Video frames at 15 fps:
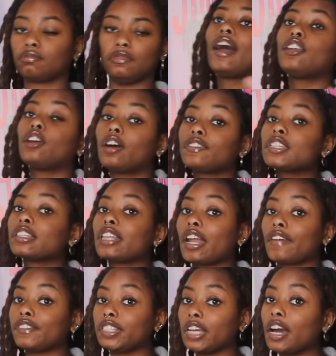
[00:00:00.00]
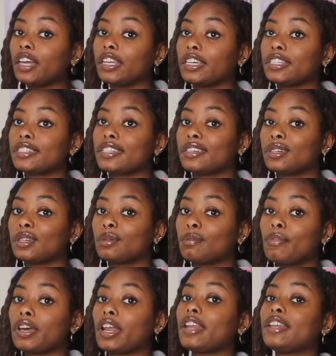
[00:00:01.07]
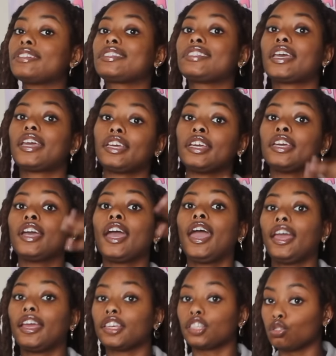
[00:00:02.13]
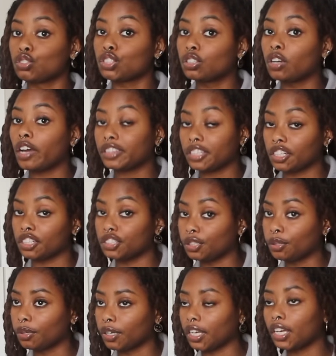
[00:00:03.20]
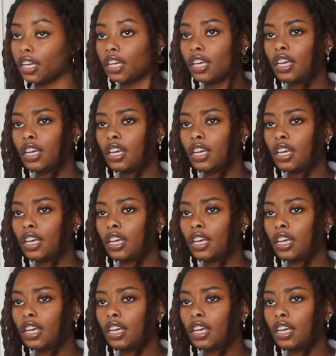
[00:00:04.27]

I know I've said that I've done it, but I didn't say, hey, you should go out there and do it.